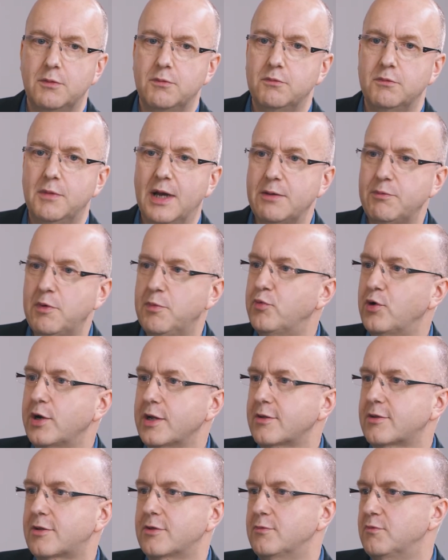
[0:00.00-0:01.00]
maybe
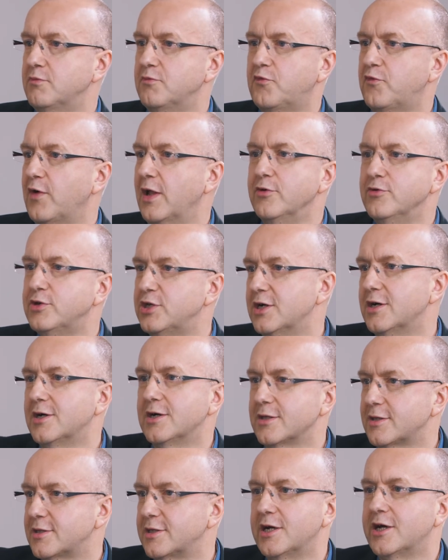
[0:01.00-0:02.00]
bring some flow
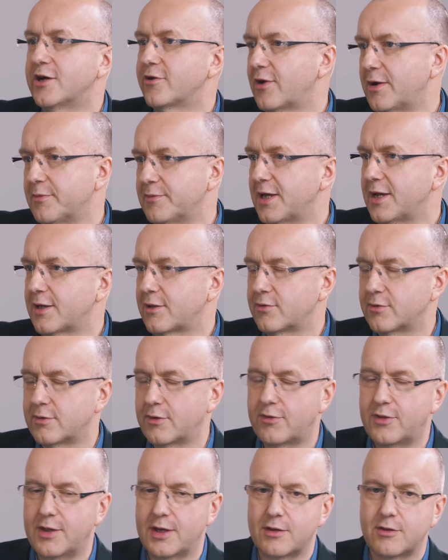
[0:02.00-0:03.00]
charts, diagrams, that sort
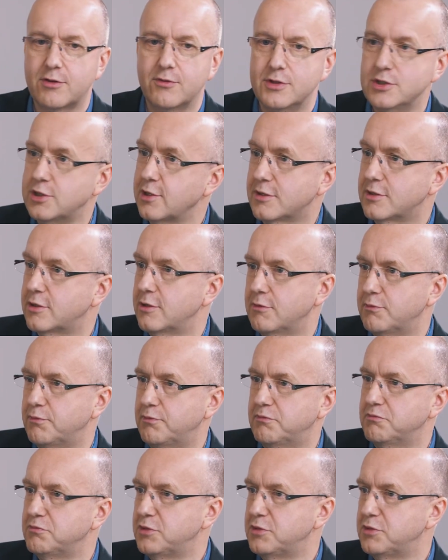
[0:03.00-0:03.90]
of thing to it, just to